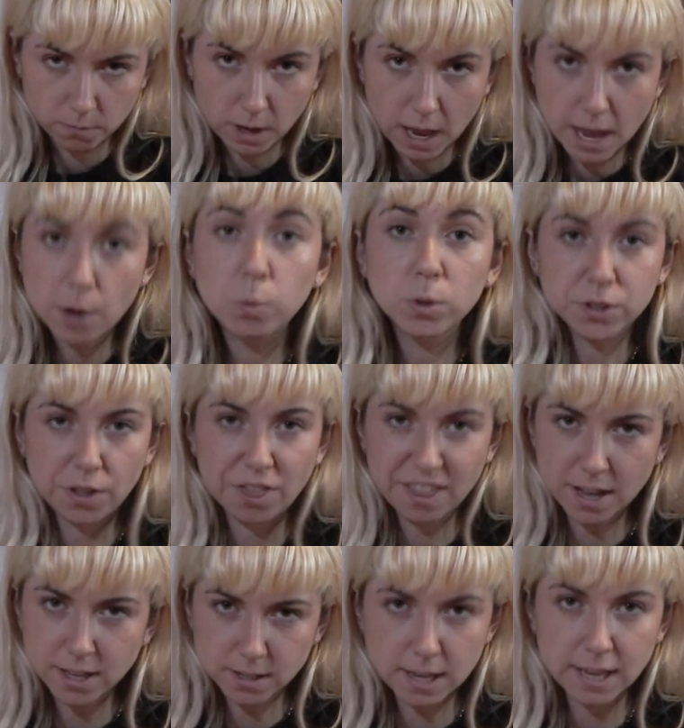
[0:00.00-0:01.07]
It was a
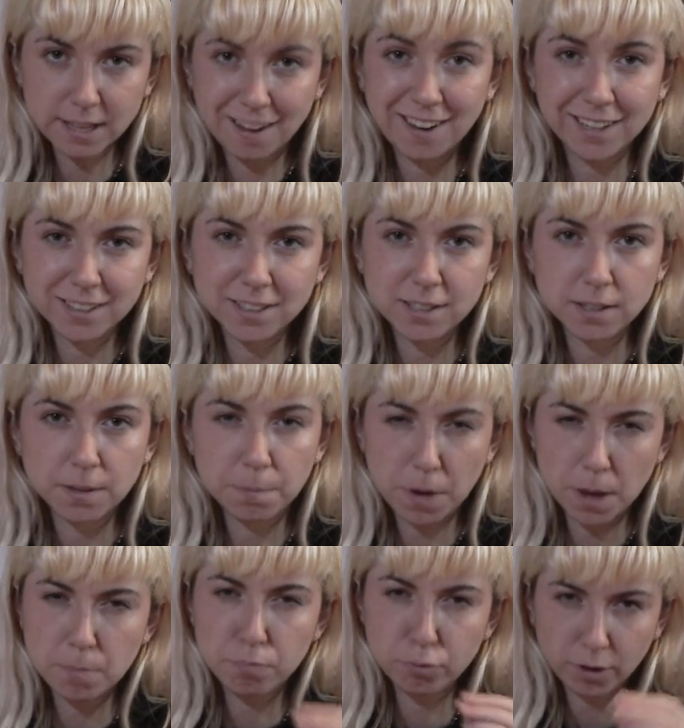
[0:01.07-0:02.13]
Thursday night.
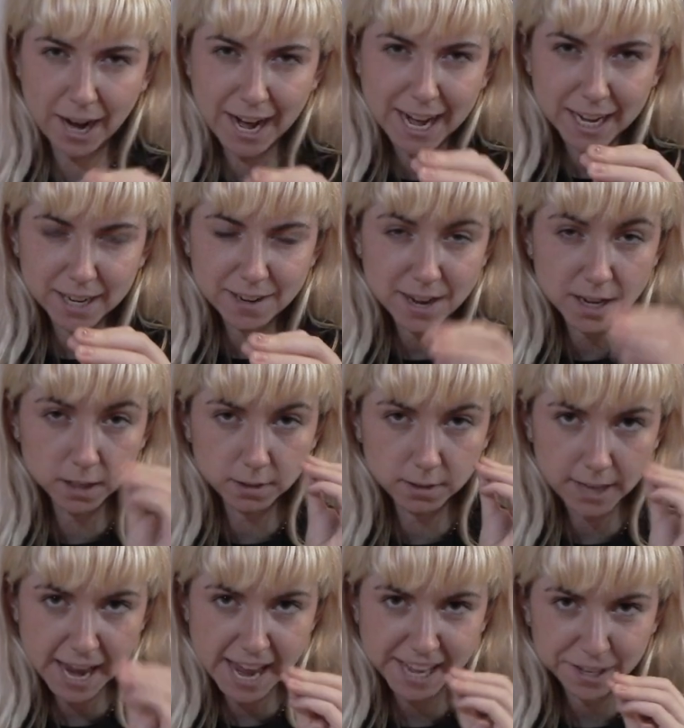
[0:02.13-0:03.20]
My brain had
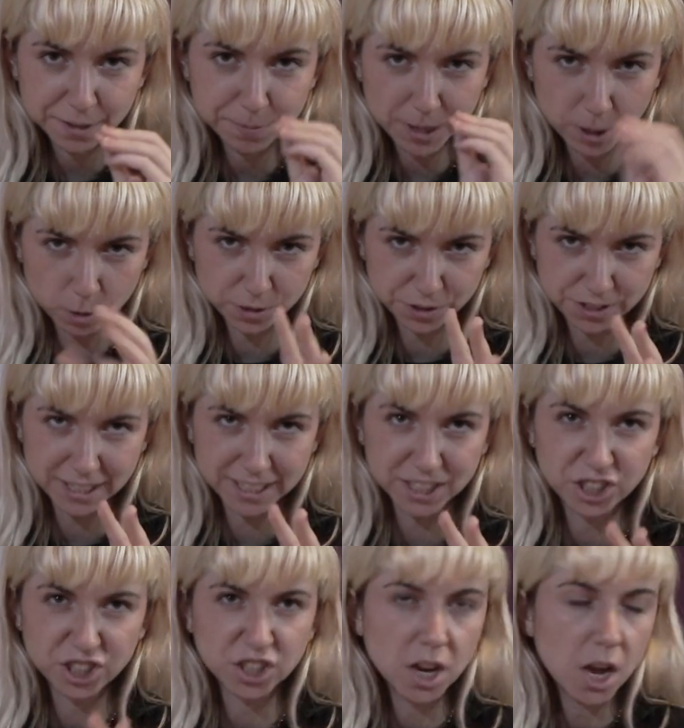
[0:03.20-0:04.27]
taken me
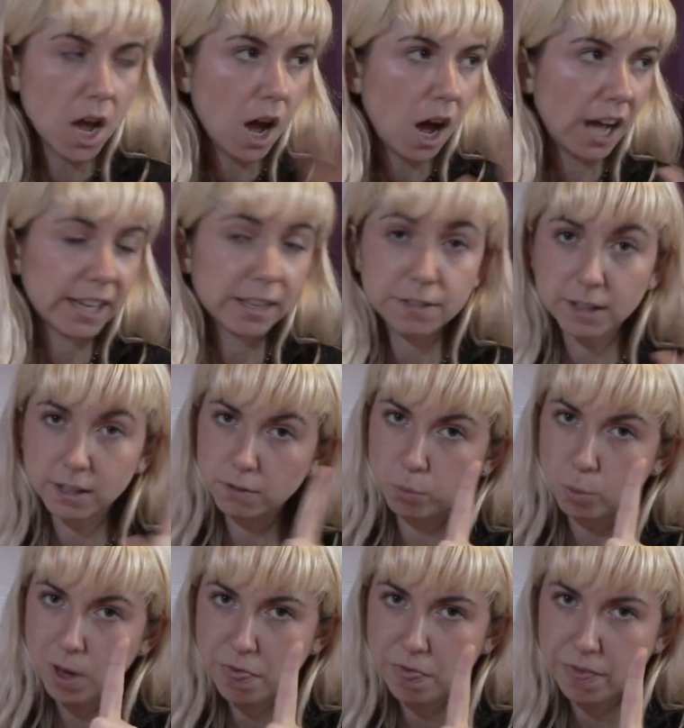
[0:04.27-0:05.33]
hostage. I could think of
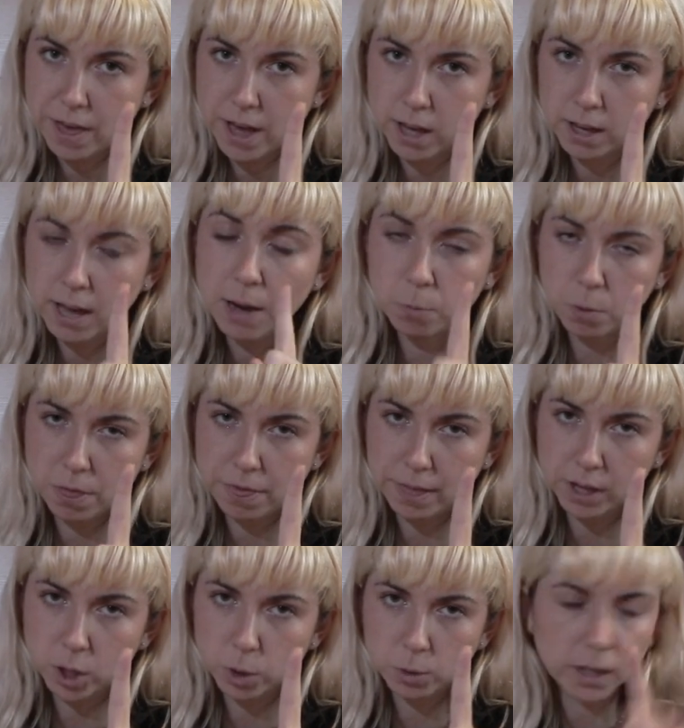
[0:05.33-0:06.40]
one thing and one
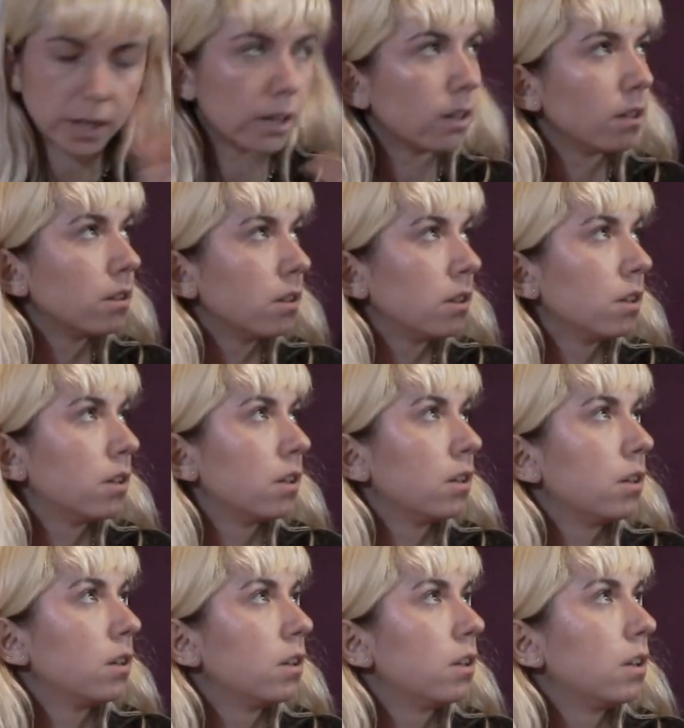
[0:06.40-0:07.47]
thing only.
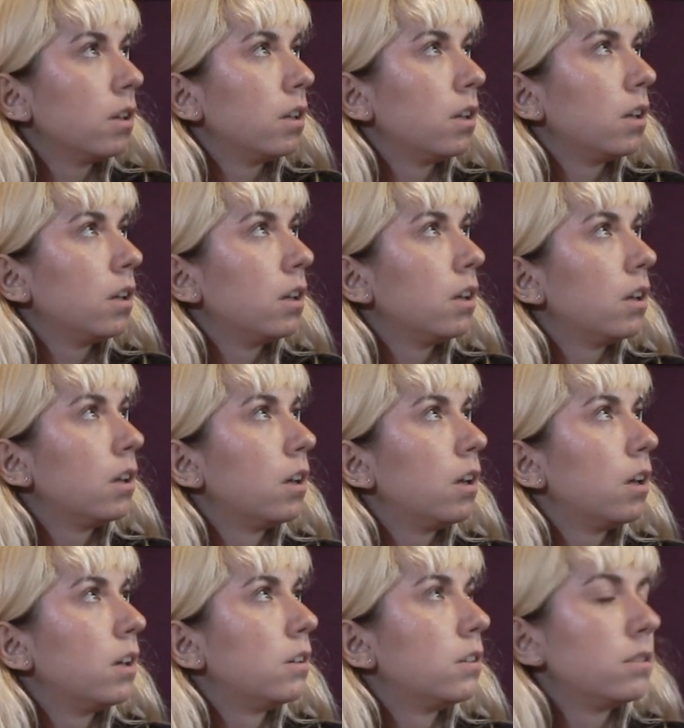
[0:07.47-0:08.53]
Macho,
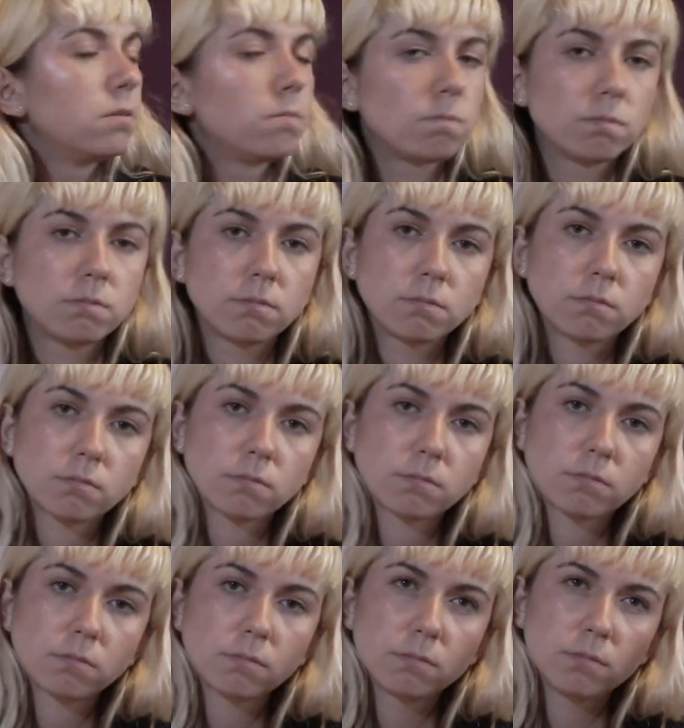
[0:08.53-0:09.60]
macho
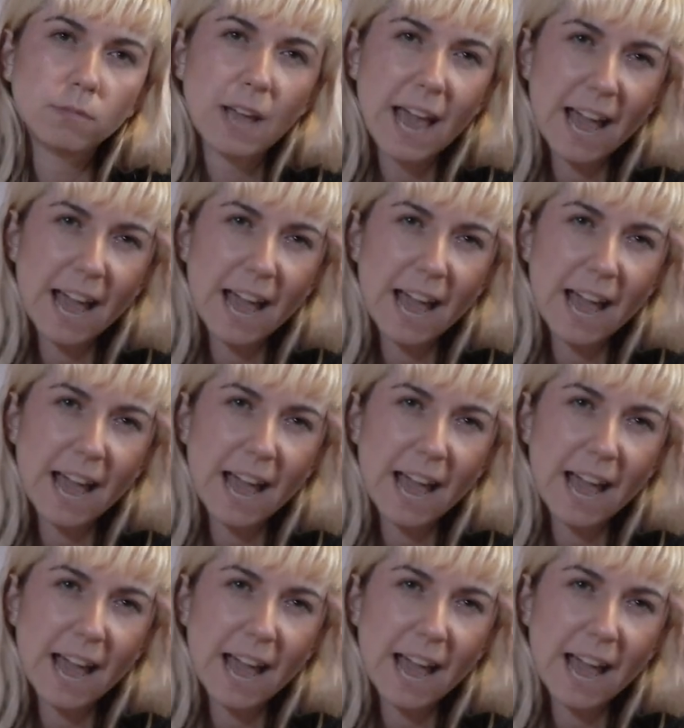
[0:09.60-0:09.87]
man.